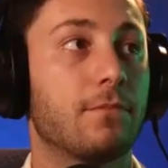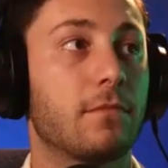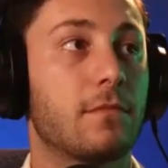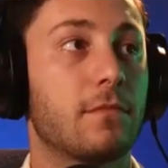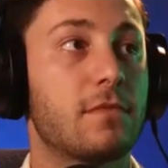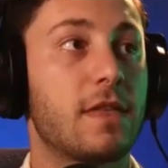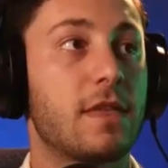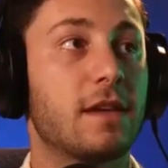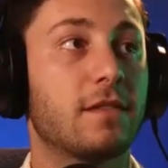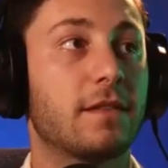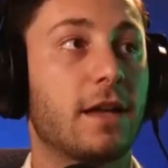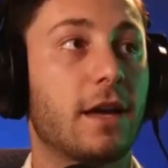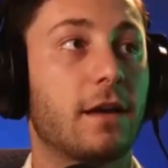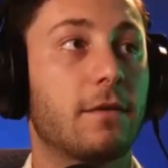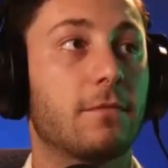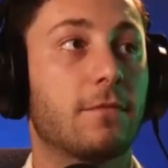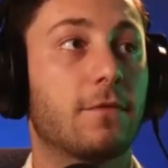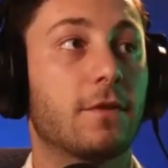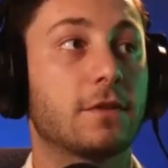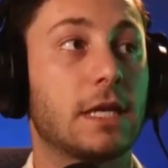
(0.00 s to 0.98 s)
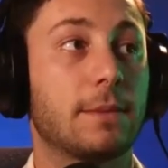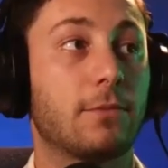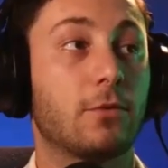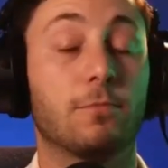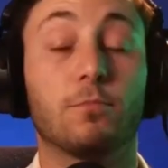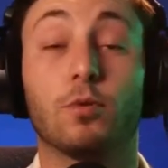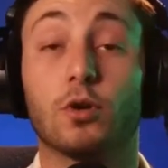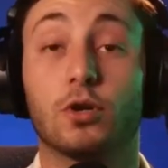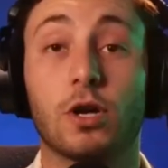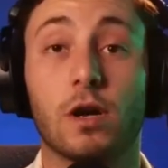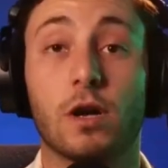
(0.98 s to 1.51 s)
things like, for example,
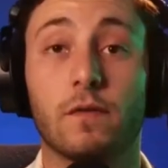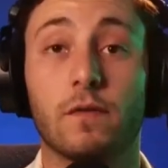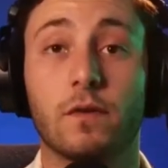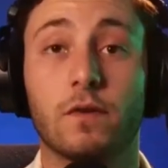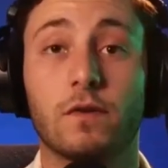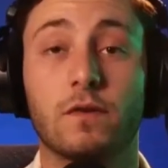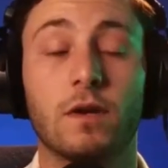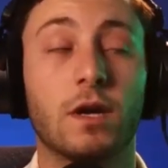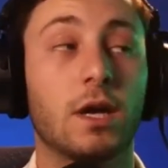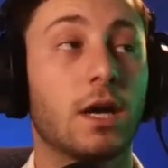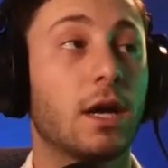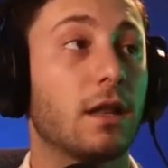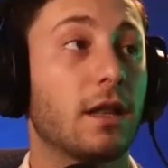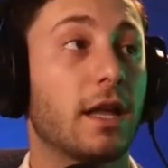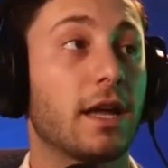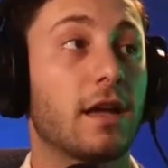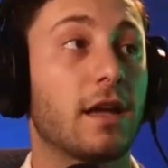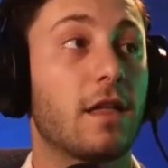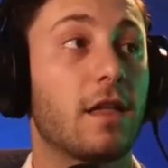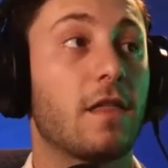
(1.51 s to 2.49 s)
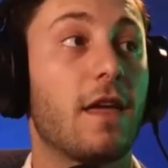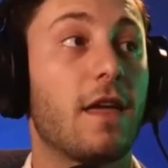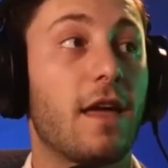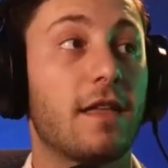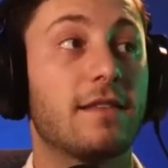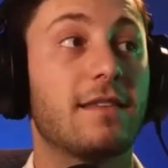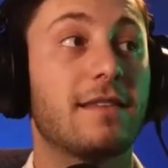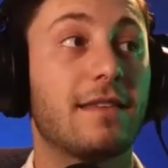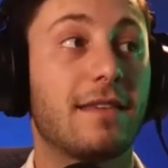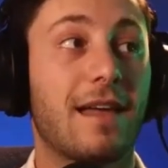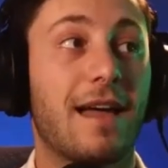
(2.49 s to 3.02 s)
book covers, like the
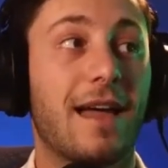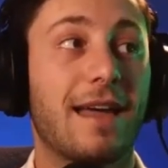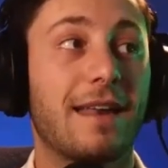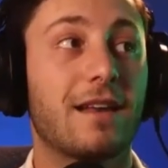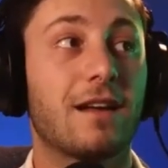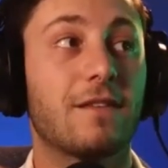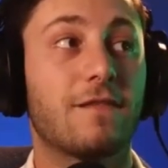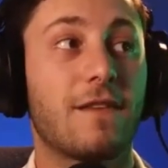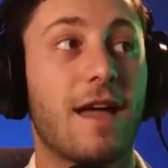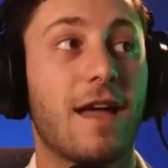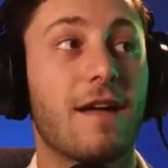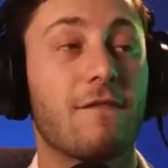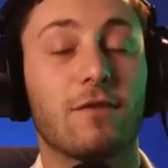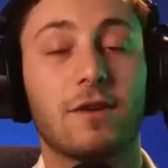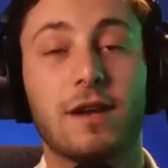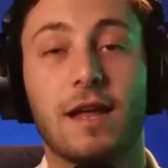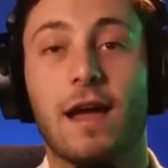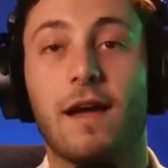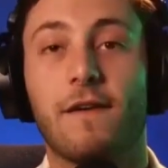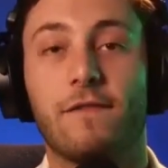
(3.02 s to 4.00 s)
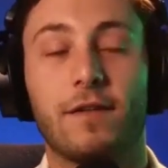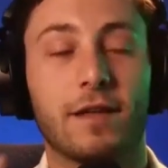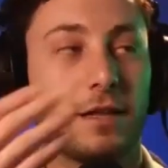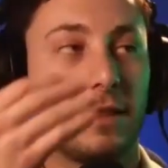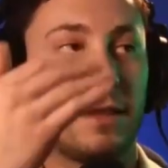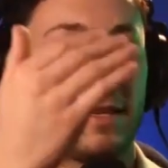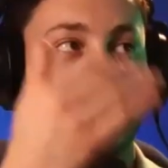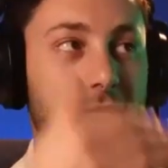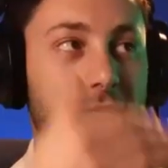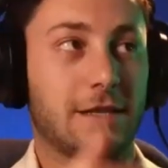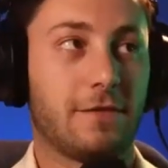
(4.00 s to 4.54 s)
design of everyday. I have like a
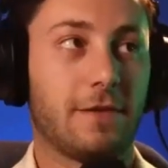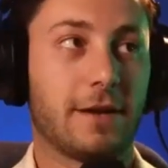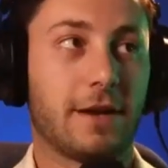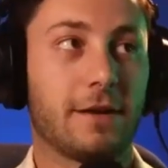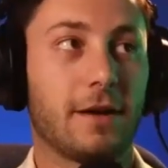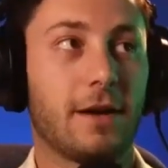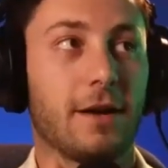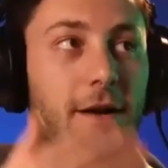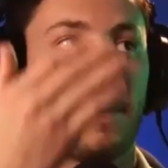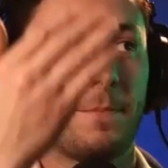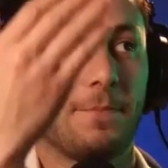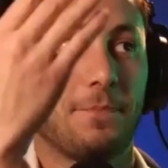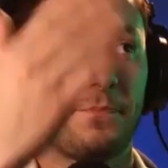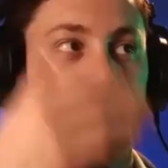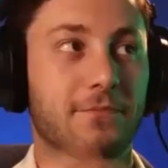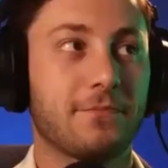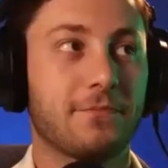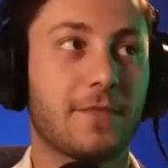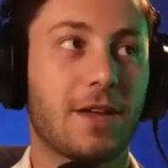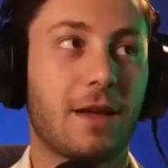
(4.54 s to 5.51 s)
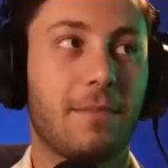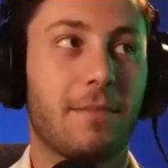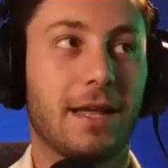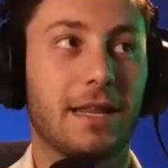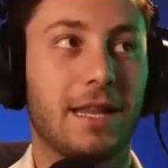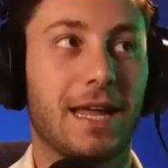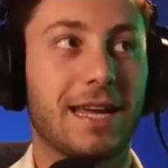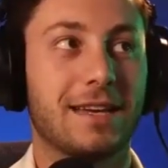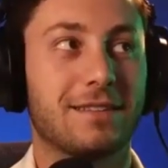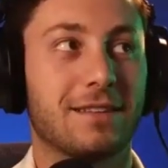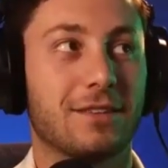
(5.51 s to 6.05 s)
list of like my
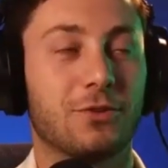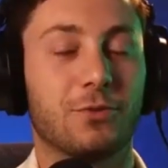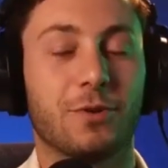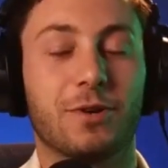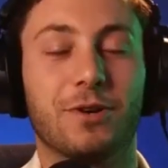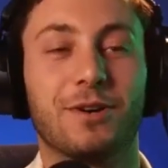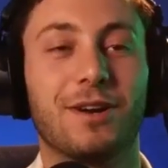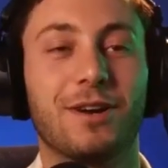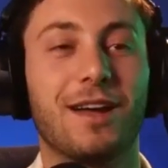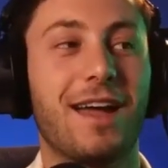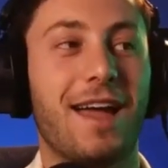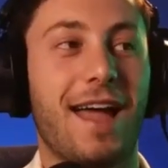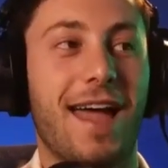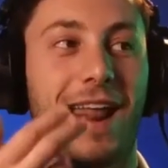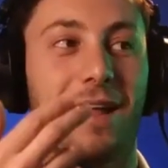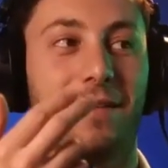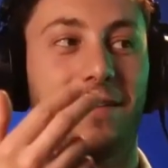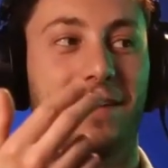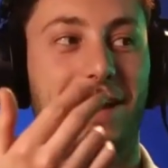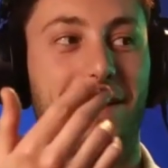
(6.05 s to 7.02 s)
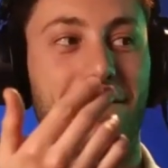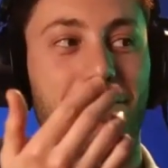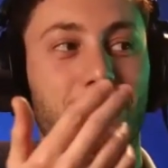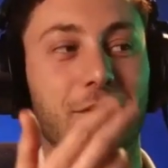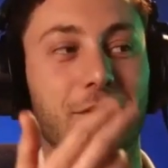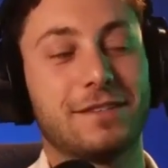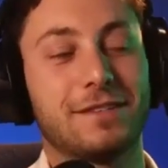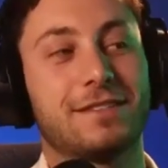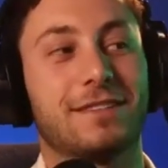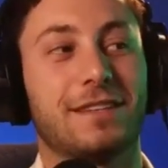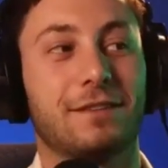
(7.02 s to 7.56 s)
likes on Twitter, and I've
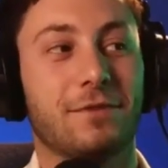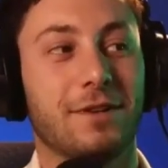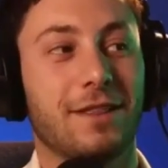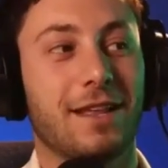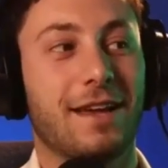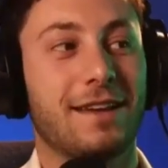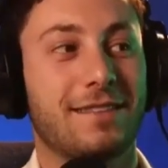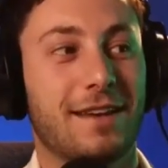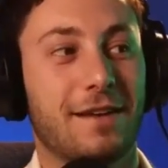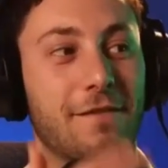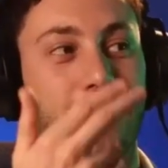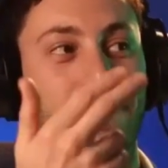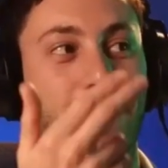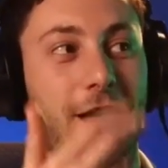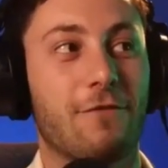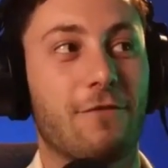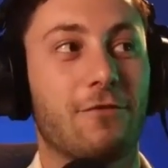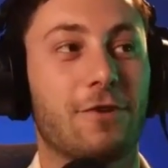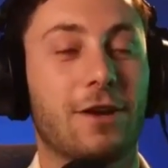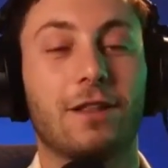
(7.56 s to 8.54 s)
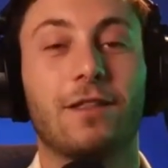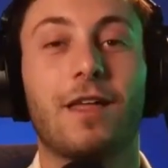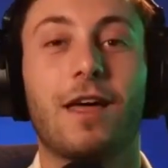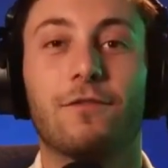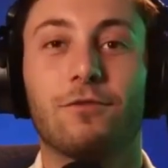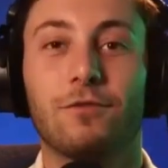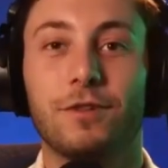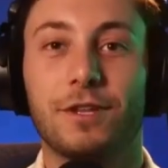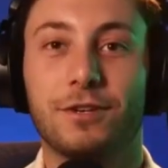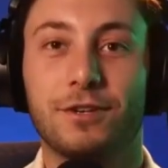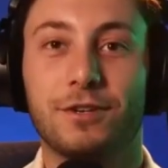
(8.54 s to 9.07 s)
recently realized that I've favorited a lot of
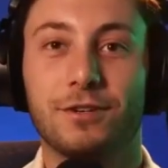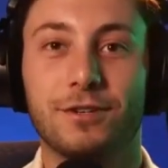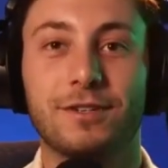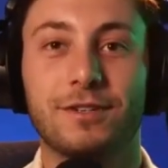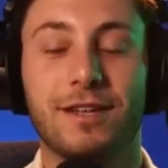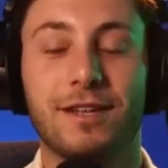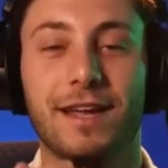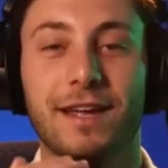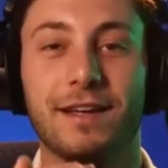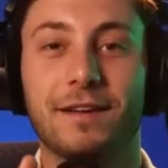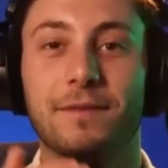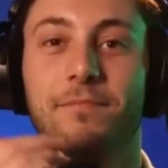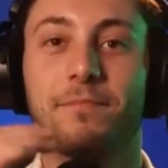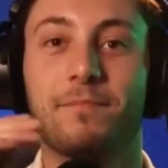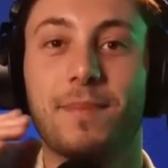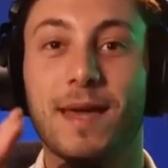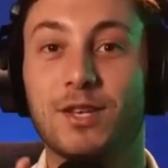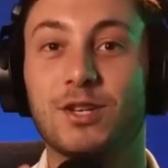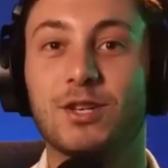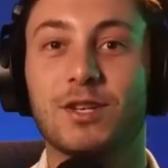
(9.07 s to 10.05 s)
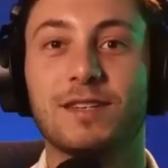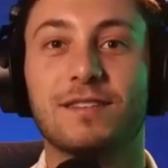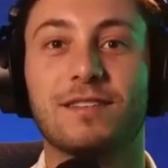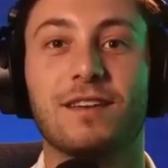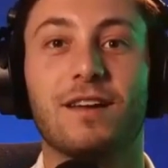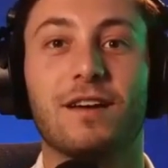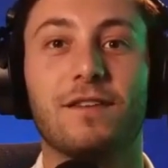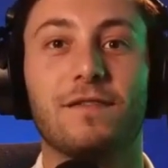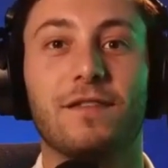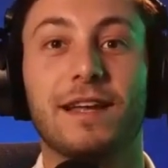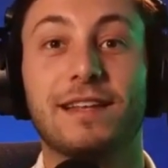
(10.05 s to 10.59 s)
really good like pitches
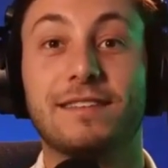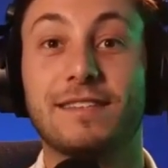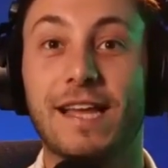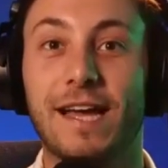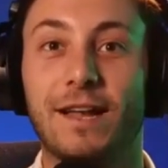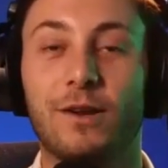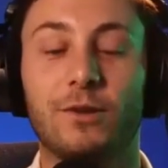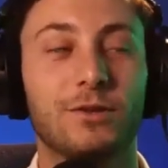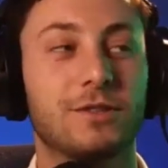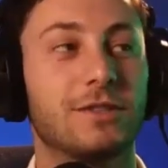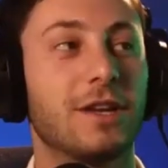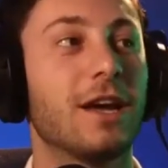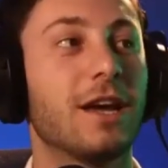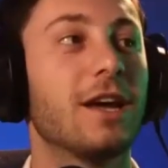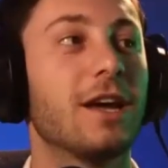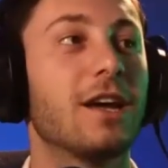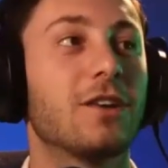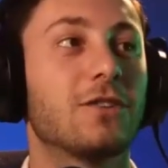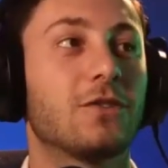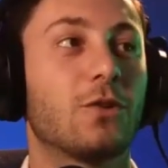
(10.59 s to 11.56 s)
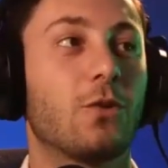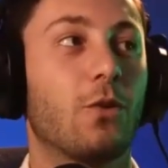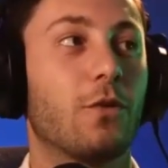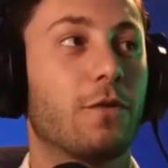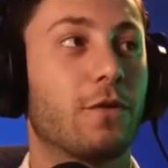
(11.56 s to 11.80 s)
of like titles. So for